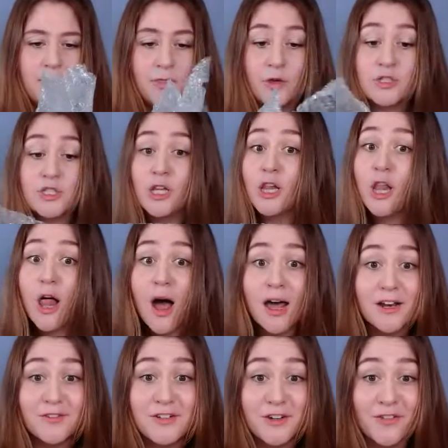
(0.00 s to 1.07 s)
There's a
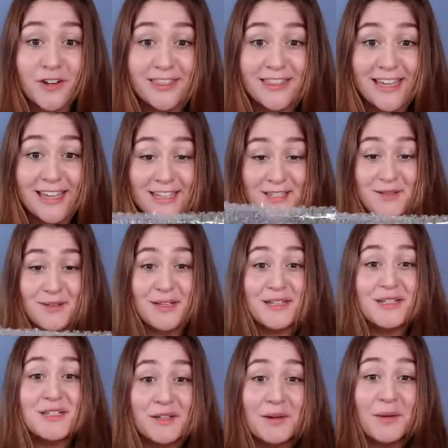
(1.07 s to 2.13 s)
lot of different things you
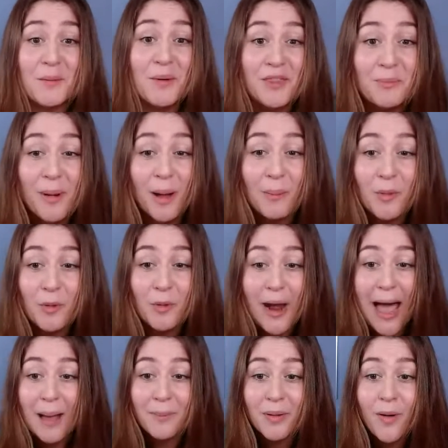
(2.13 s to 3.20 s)
can do with
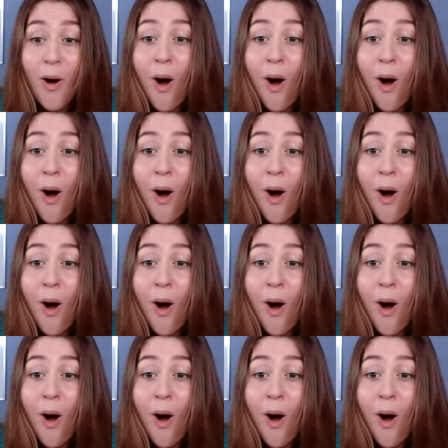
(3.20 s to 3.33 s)
Bubblewrap.